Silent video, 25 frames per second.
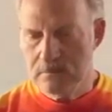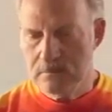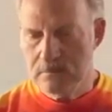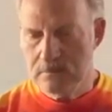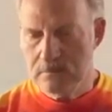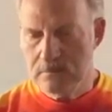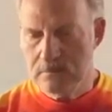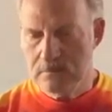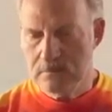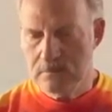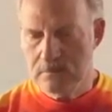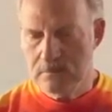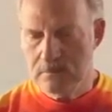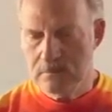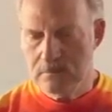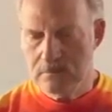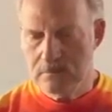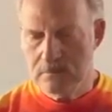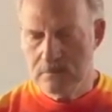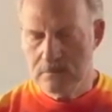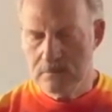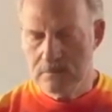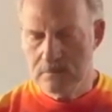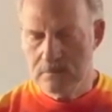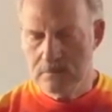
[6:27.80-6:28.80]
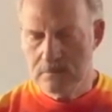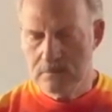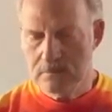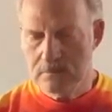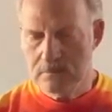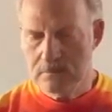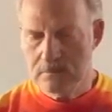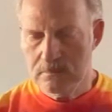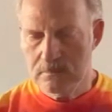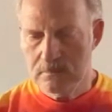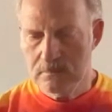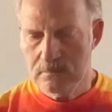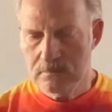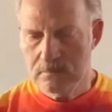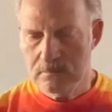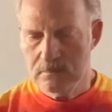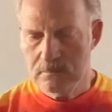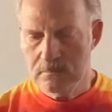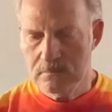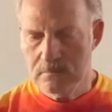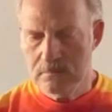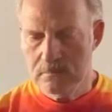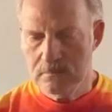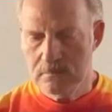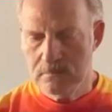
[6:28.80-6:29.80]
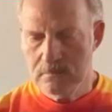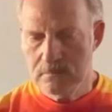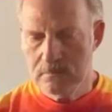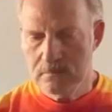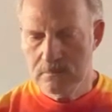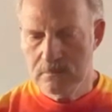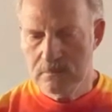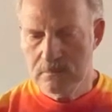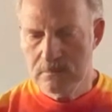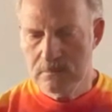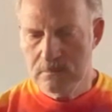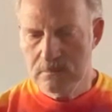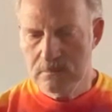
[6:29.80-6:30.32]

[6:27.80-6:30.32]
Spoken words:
(silent)